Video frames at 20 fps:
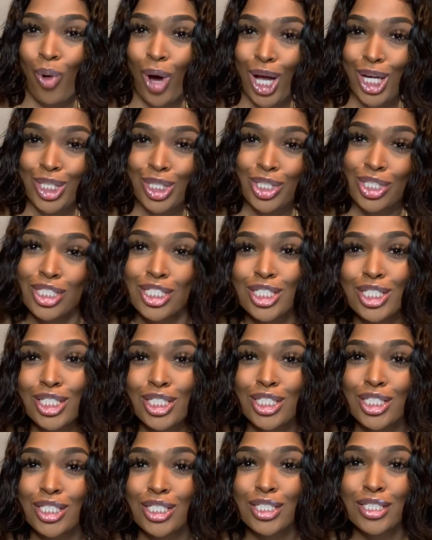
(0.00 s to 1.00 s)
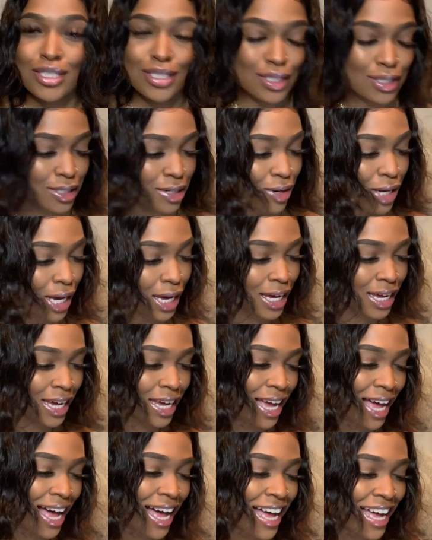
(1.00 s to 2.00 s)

questions. Okay.